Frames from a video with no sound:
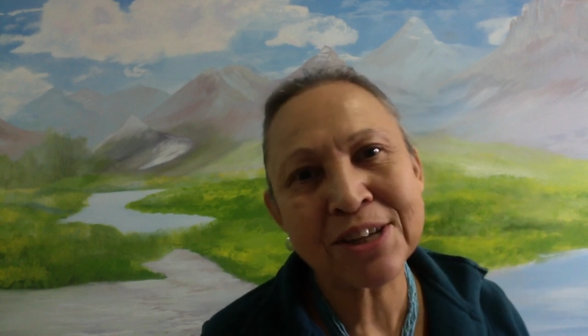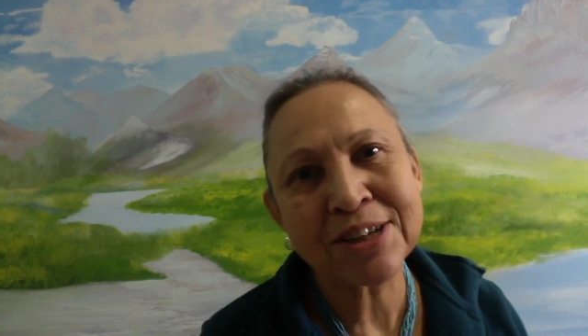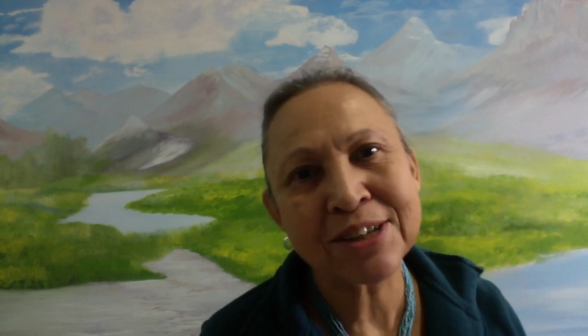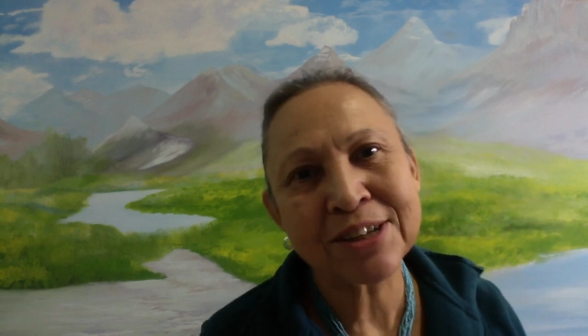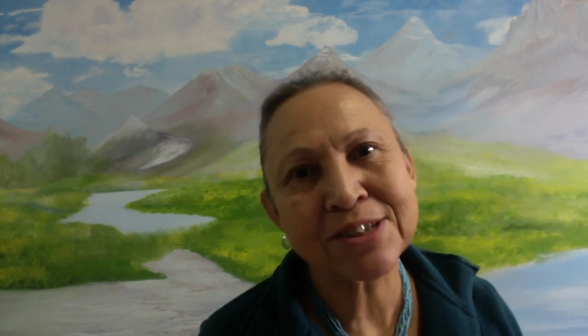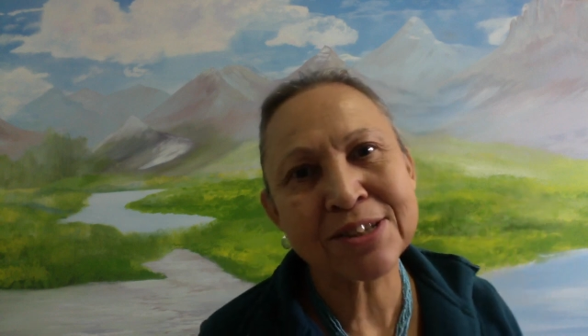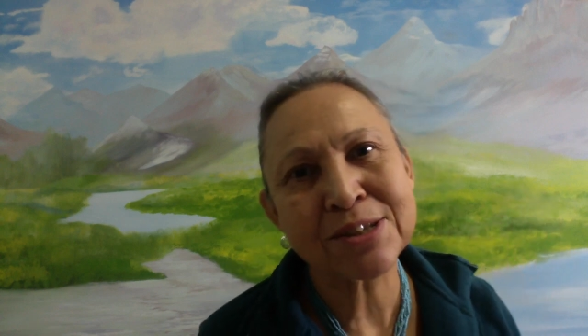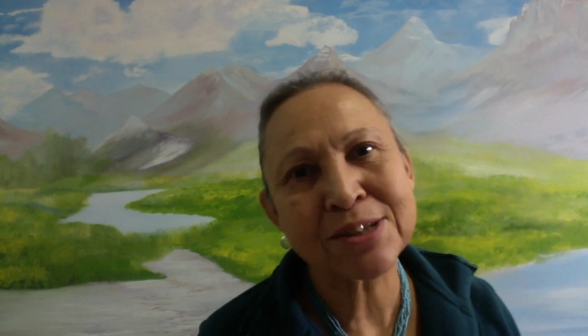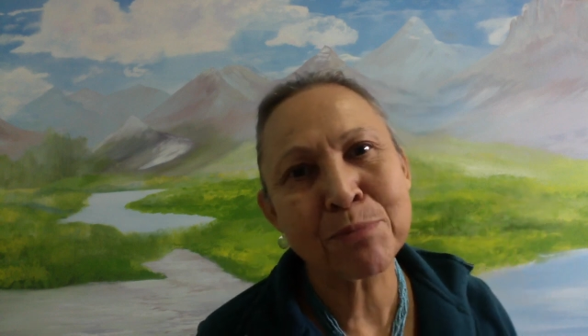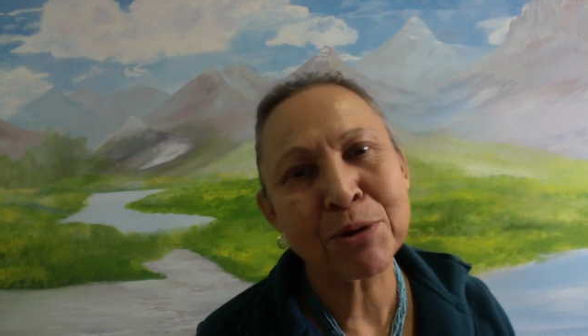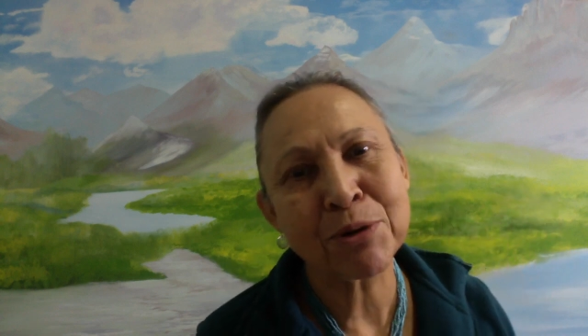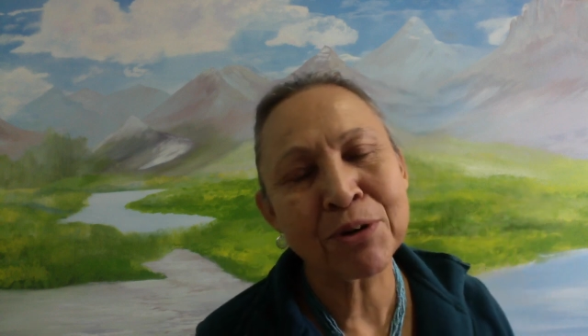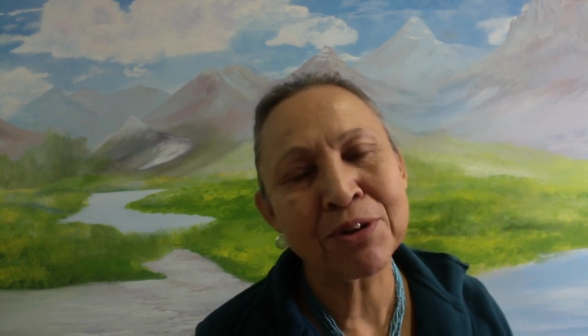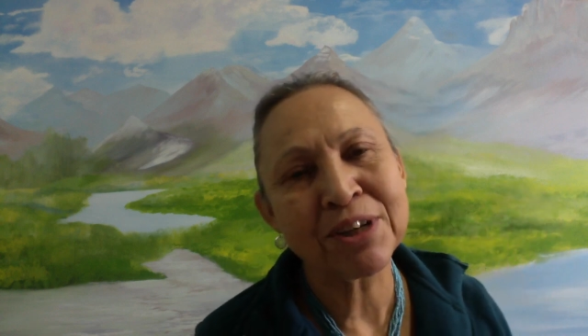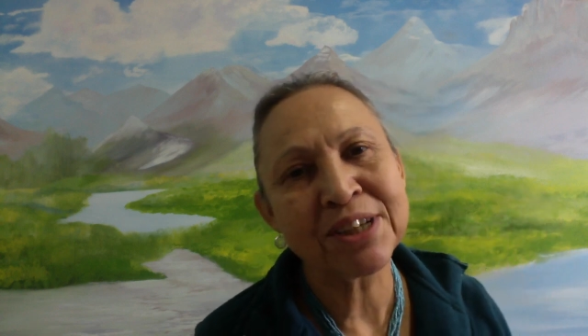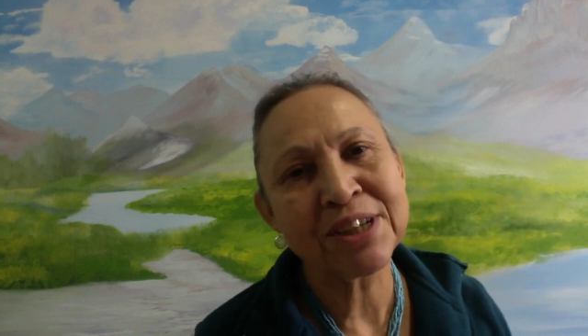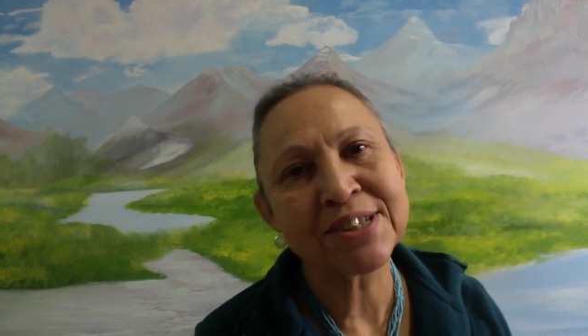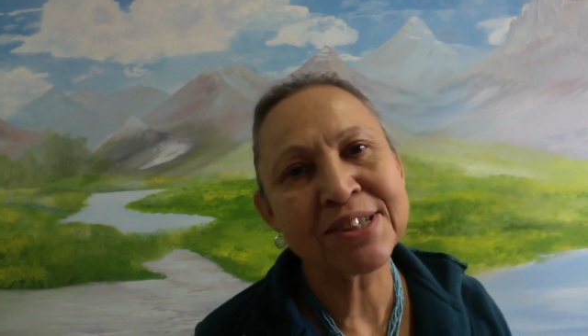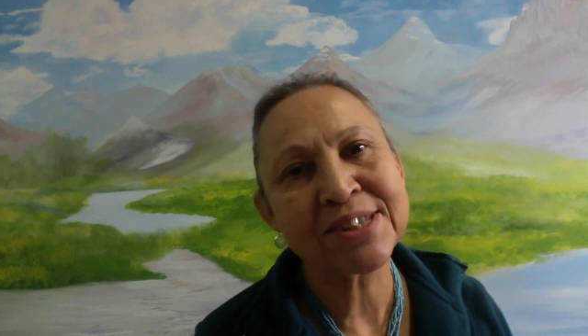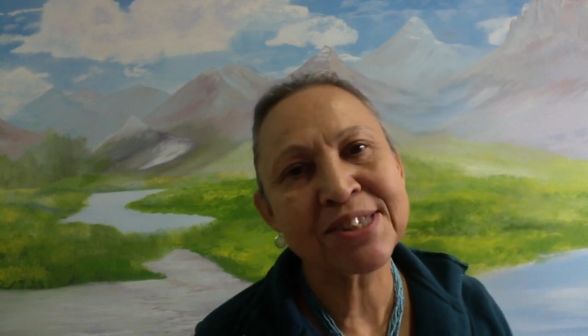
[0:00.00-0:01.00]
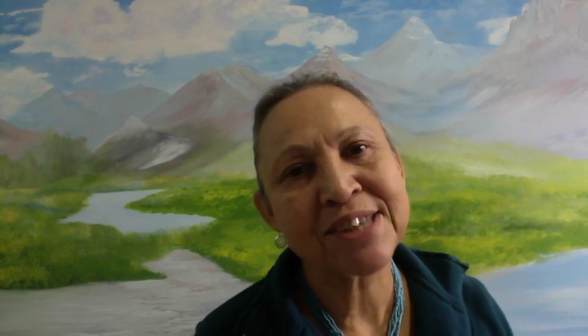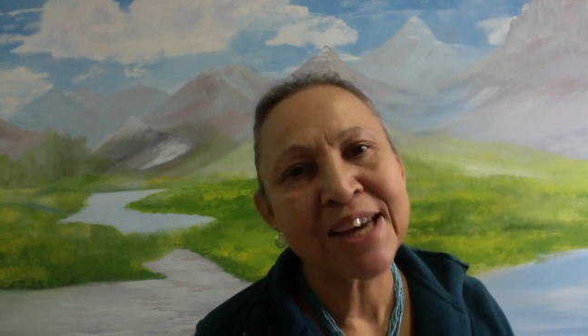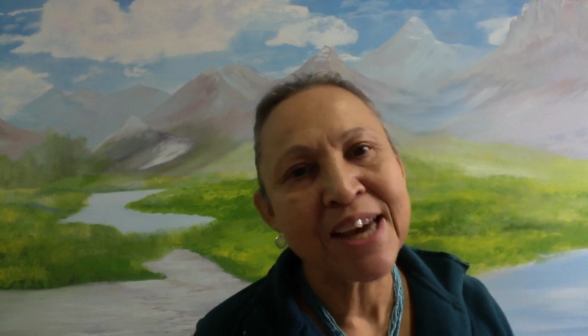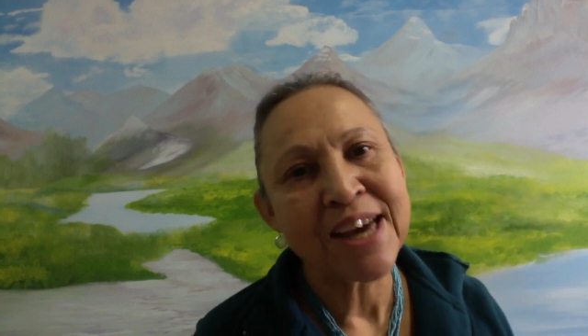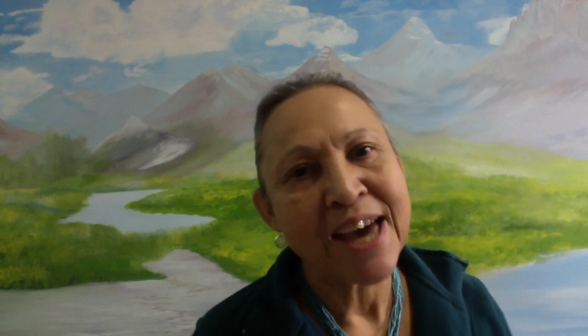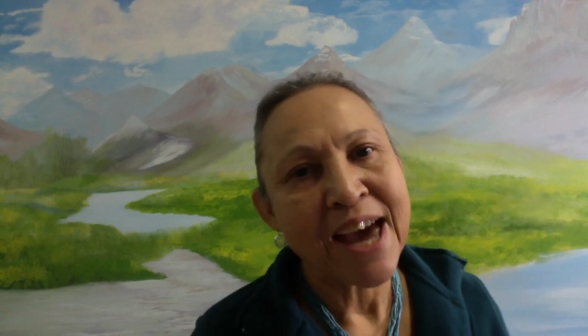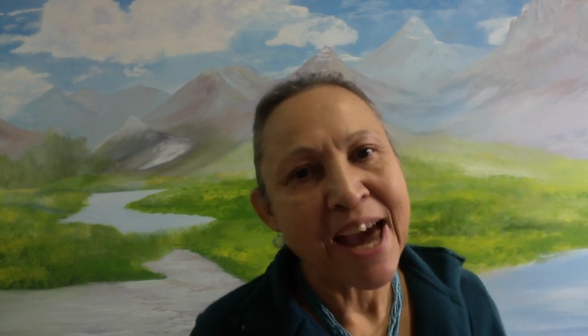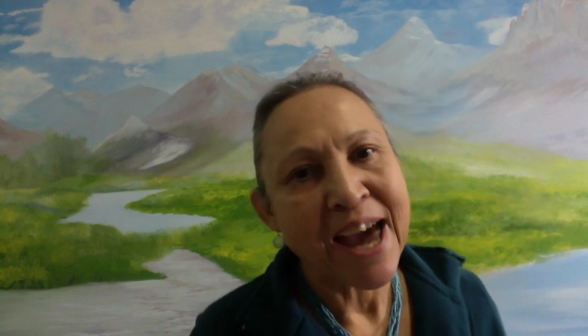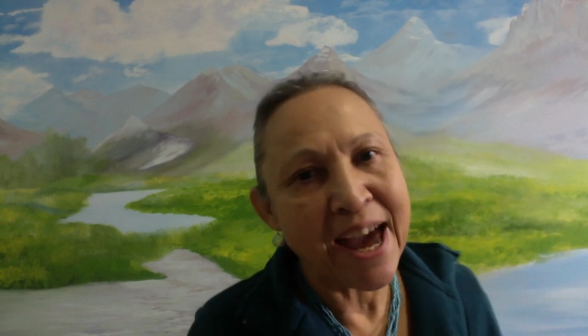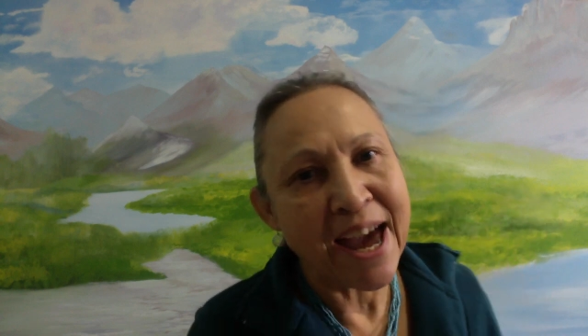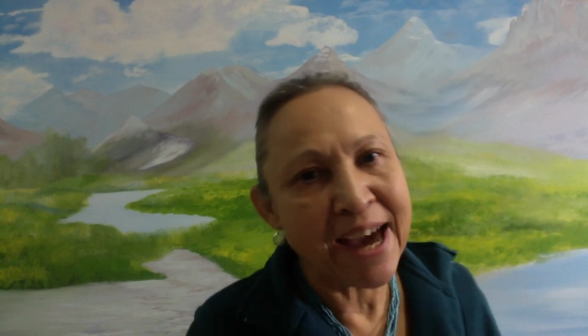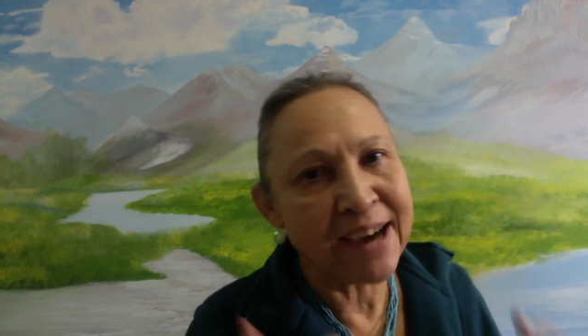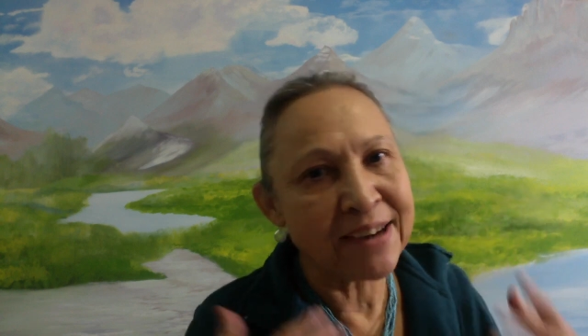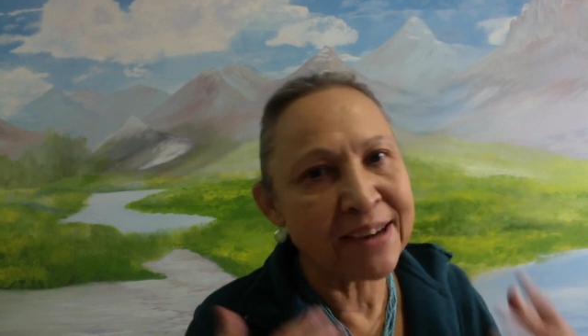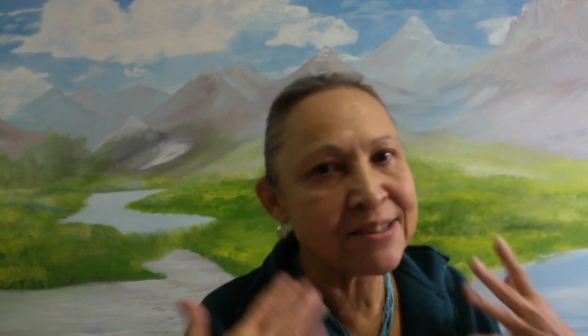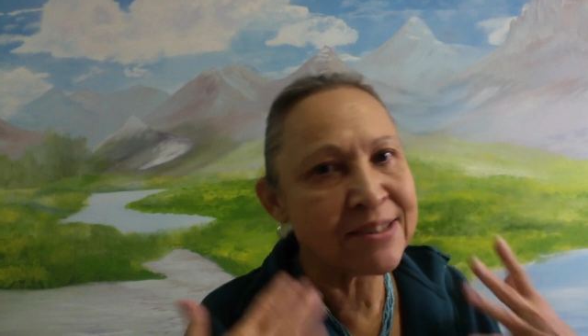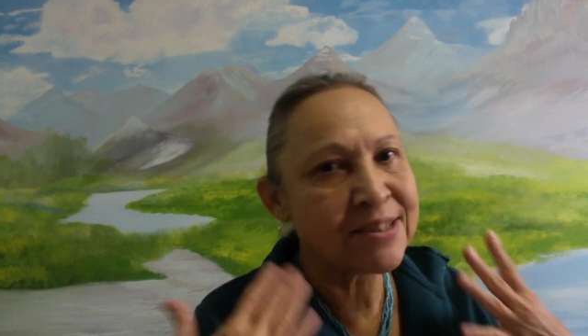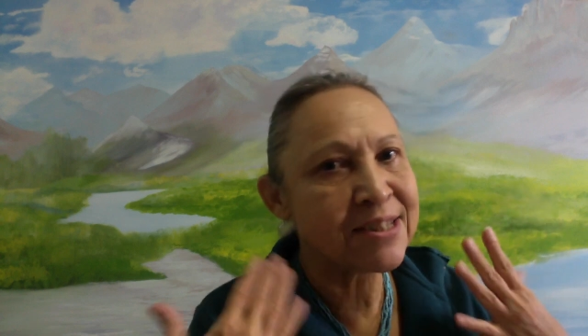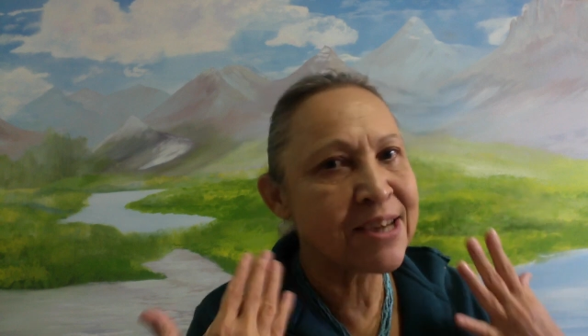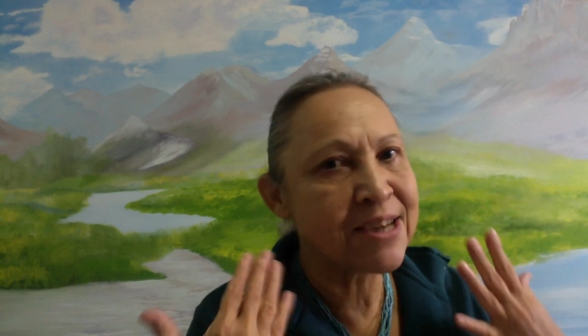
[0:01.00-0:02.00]
experience
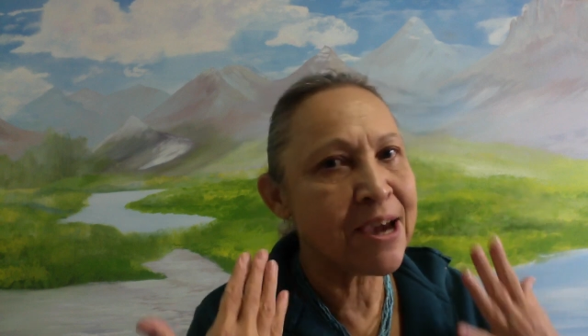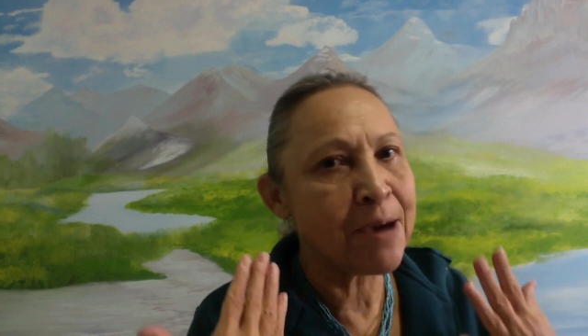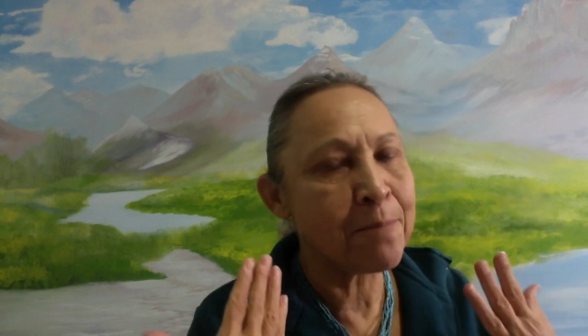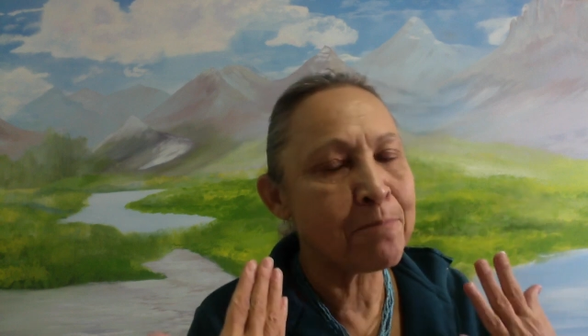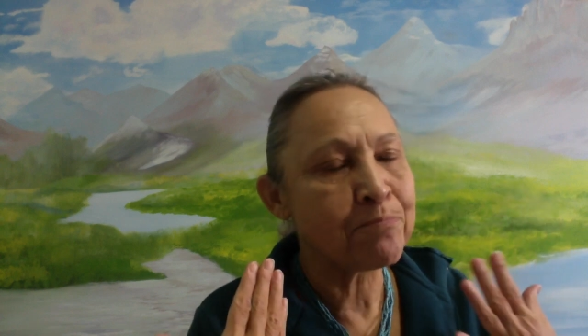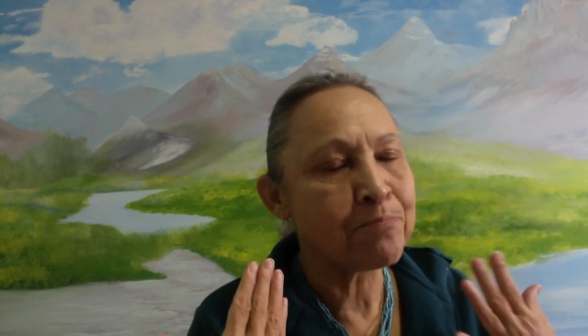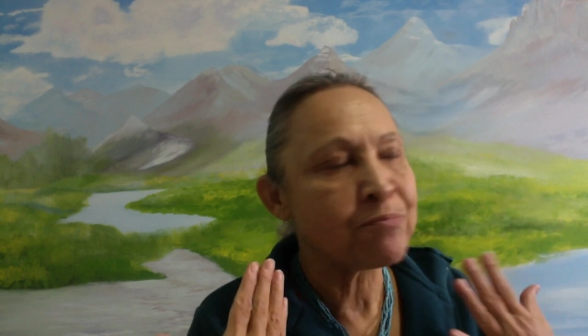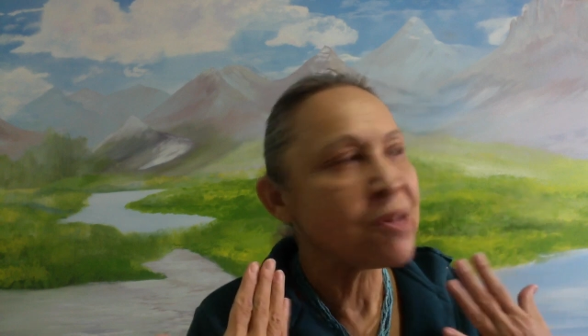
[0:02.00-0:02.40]
and